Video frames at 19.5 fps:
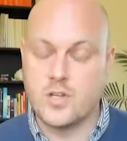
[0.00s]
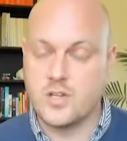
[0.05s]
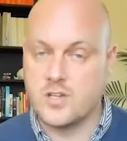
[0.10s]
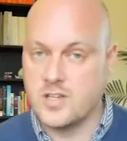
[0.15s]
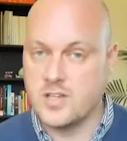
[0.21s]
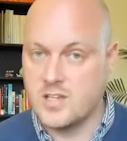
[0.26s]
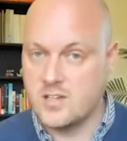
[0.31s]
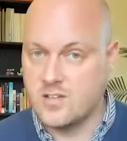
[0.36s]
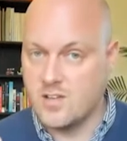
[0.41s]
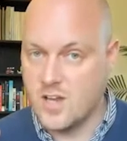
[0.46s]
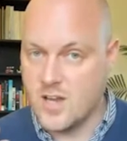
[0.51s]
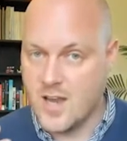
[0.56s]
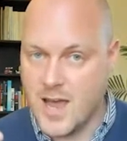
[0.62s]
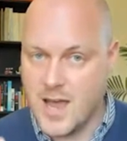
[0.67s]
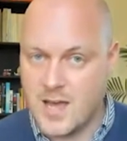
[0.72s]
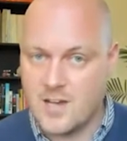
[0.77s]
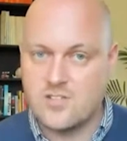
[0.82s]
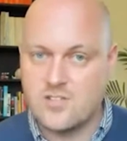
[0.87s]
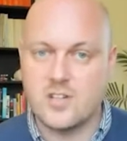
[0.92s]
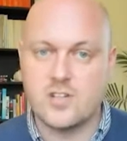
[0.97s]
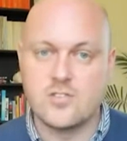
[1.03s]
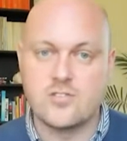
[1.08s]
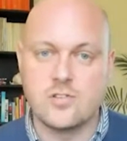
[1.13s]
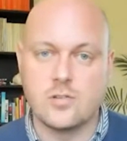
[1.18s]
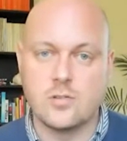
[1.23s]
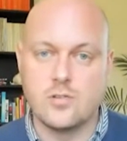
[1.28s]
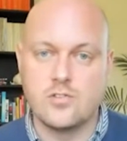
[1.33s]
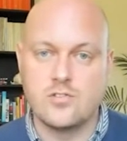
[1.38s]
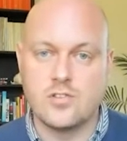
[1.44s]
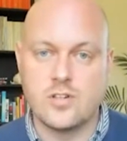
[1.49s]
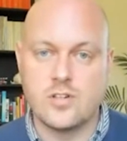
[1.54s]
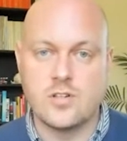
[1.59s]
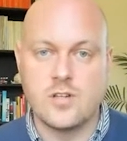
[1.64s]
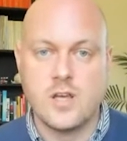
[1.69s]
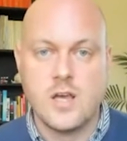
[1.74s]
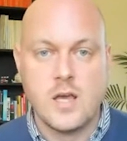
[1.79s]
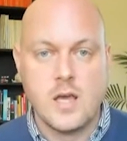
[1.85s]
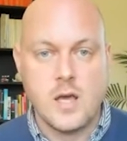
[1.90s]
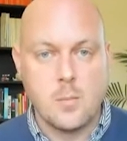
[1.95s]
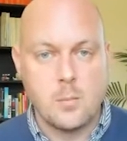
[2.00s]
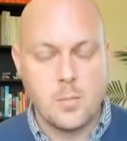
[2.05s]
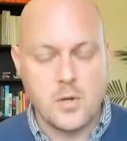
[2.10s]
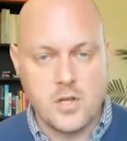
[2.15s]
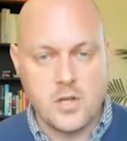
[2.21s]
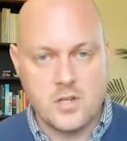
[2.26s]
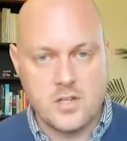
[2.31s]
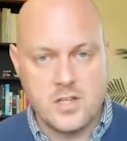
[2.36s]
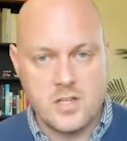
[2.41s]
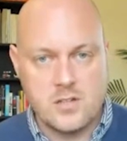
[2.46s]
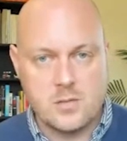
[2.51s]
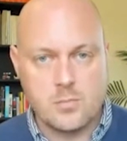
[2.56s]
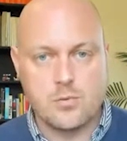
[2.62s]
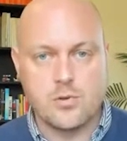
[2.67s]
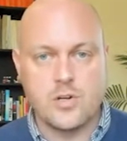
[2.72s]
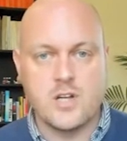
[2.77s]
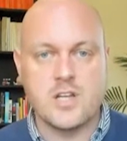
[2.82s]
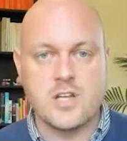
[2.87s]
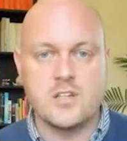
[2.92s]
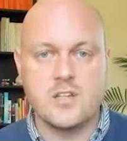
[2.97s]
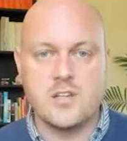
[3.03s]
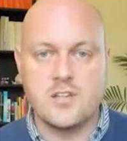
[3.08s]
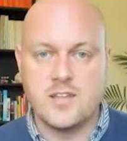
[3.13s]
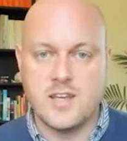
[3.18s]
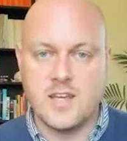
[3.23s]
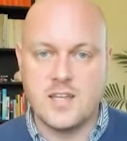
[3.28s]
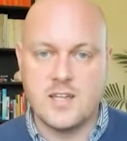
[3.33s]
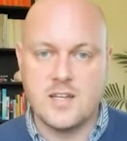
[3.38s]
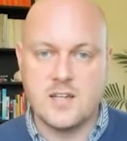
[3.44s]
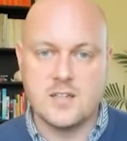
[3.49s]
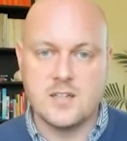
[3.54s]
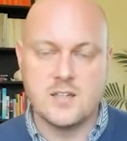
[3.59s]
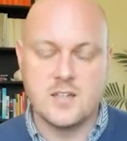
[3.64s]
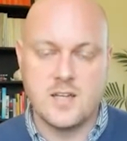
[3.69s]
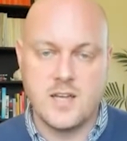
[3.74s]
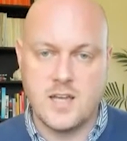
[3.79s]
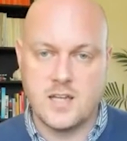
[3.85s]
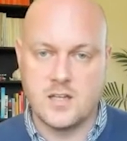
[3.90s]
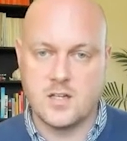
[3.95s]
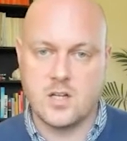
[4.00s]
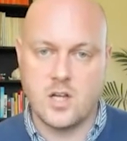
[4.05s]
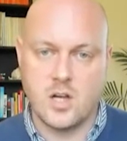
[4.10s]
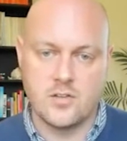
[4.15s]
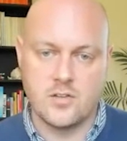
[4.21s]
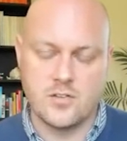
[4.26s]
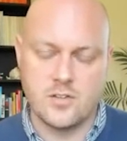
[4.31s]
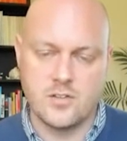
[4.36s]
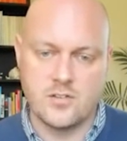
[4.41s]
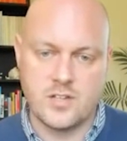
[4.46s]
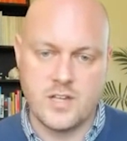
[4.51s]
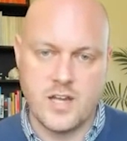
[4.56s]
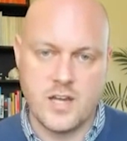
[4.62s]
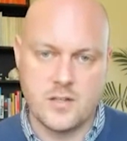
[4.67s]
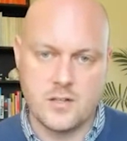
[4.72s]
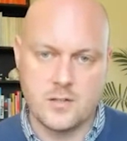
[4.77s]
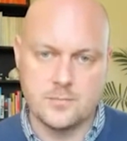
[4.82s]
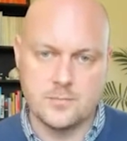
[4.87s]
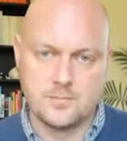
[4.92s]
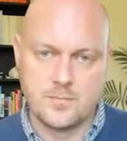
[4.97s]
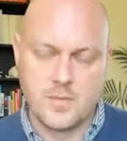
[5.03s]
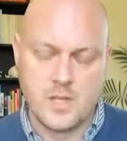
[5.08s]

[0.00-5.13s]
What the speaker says: You need an agile solution, but you need to bring the data and the content together.